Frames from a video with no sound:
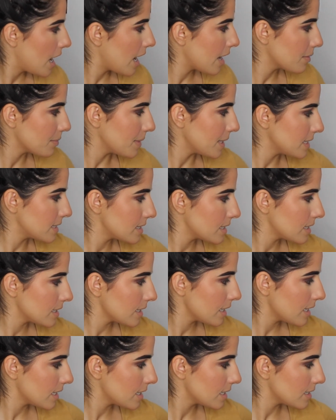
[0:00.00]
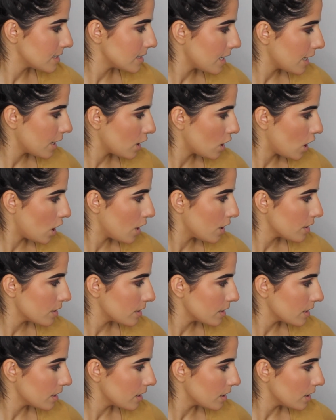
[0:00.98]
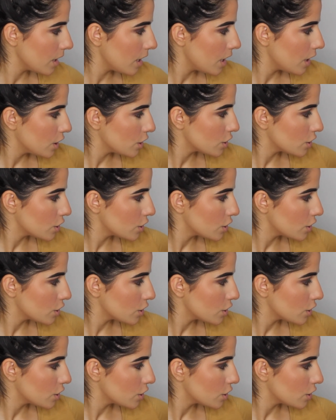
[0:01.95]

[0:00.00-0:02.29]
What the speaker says: I'm basically going to take all the